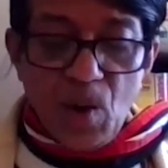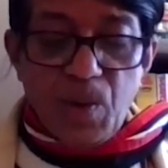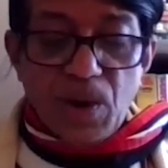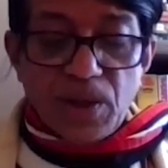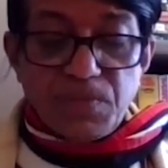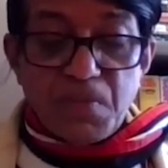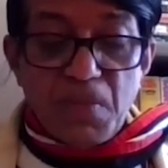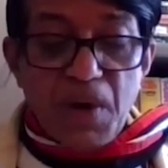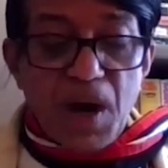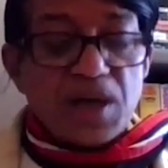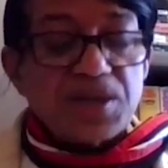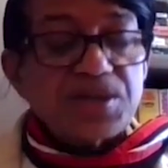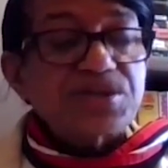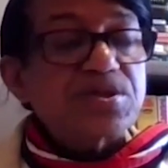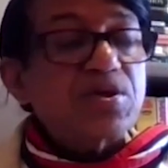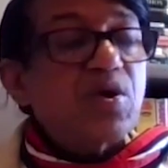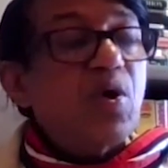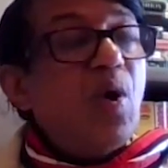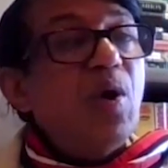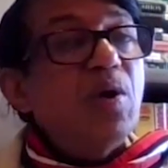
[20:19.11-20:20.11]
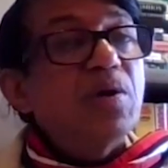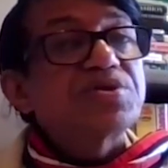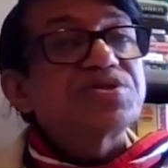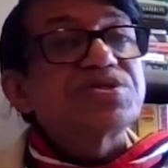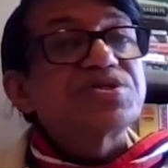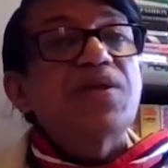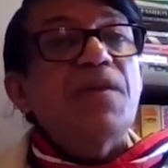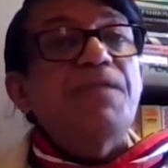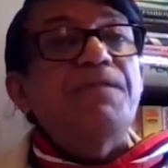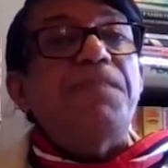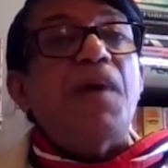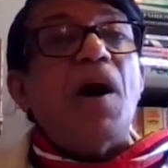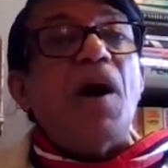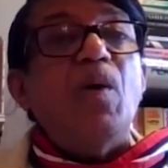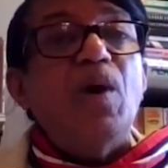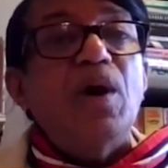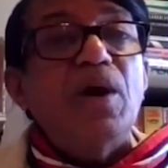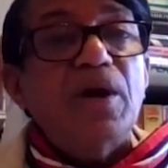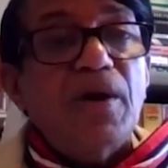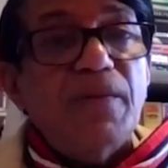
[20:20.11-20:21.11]
what Marx calls the
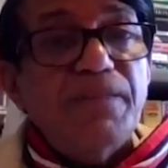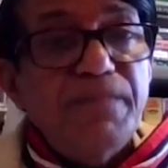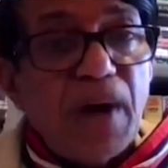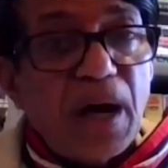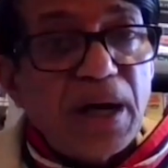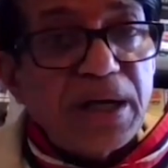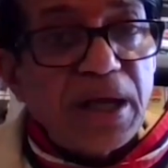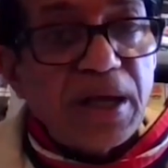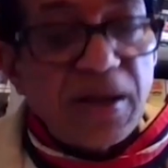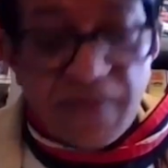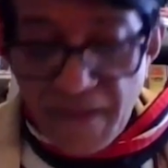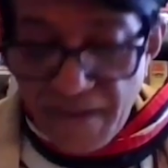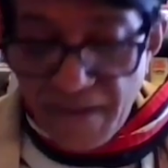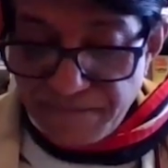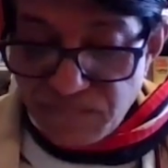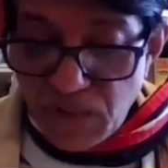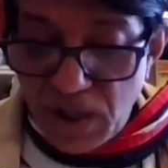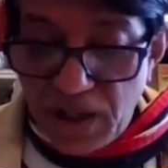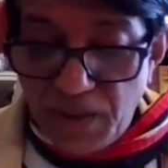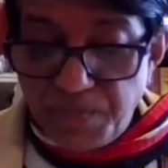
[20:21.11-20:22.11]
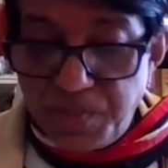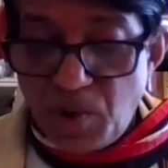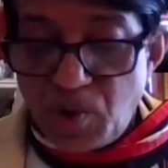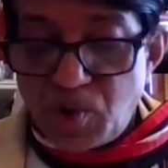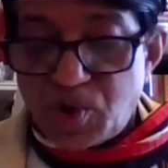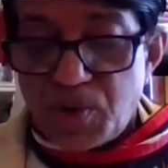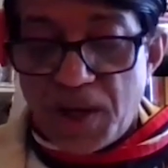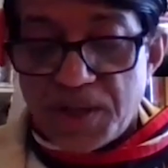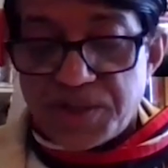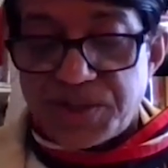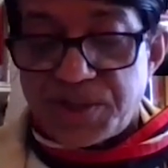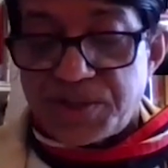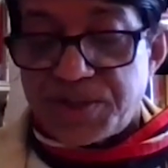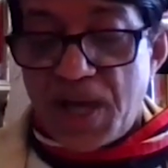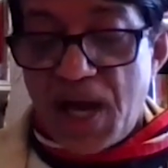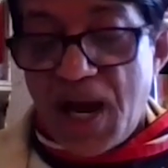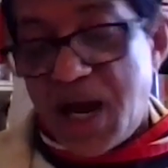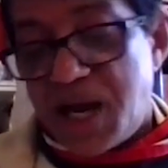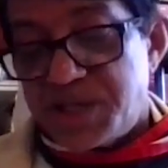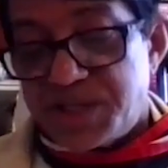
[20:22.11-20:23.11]
power of money in a bourgeois
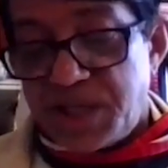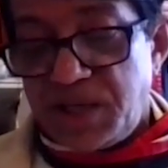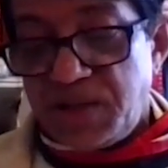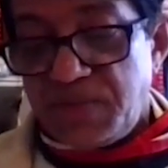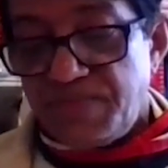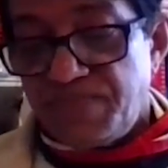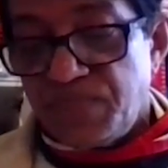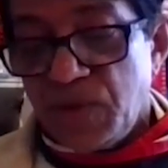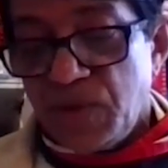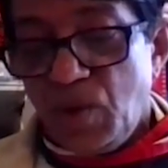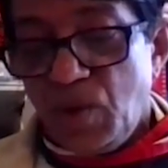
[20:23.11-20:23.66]
society